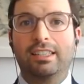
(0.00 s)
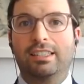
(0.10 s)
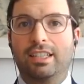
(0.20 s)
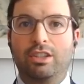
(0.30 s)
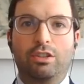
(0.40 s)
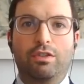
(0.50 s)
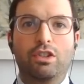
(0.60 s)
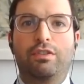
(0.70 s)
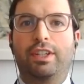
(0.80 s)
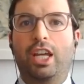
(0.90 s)
to see the
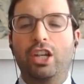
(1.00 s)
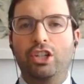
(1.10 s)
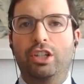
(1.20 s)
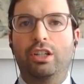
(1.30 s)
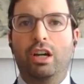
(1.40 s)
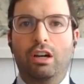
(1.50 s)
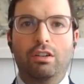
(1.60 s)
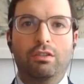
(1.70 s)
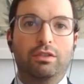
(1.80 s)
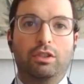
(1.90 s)
diversification
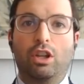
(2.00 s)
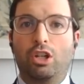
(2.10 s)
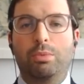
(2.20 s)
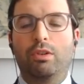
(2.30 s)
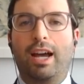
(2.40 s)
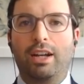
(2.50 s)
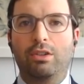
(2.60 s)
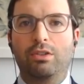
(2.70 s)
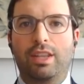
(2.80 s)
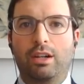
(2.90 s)
of launch
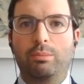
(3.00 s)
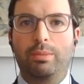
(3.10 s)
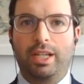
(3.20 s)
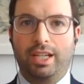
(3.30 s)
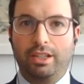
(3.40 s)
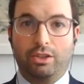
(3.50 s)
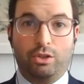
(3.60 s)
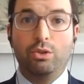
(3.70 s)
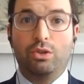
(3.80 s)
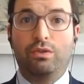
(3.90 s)
providers that are being
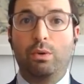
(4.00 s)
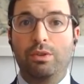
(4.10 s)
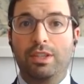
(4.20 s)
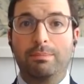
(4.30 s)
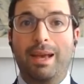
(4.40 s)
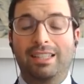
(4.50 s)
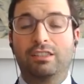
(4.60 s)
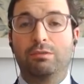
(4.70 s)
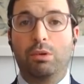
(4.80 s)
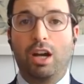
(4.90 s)
used for this
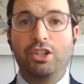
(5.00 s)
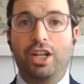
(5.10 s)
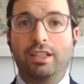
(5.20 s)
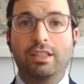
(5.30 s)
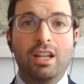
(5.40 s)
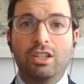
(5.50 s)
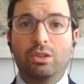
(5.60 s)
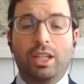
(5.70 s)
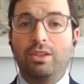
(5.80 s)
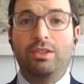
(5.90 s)
massive project. So like you